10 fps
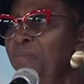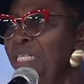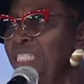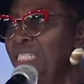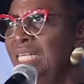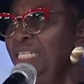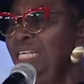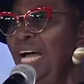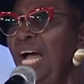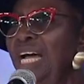
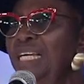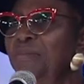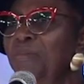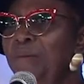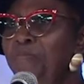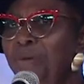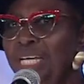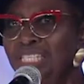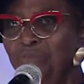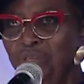Personally, my
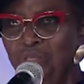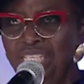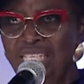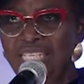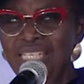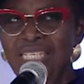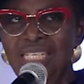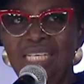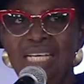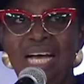best music
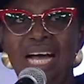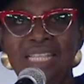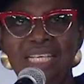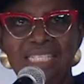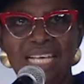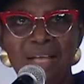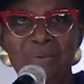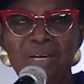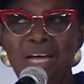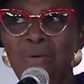at the
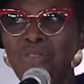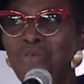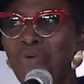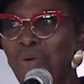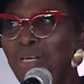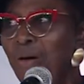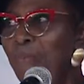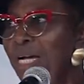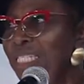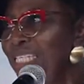time when I was growing up
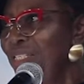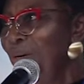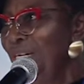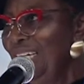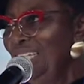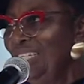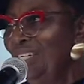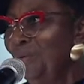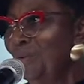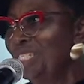as a young lady
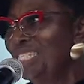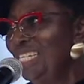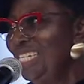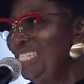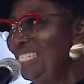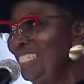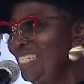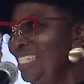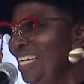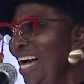was Lady,
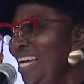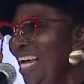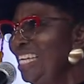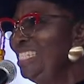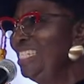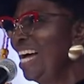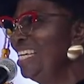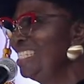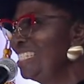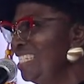and I
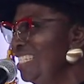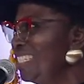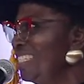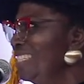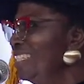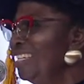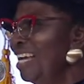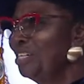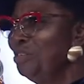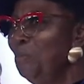danced it
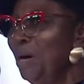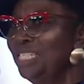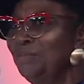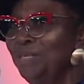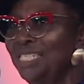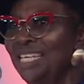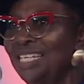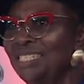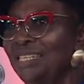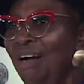like no man's
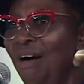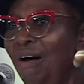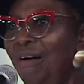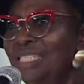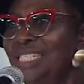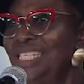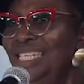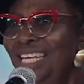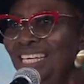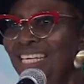business until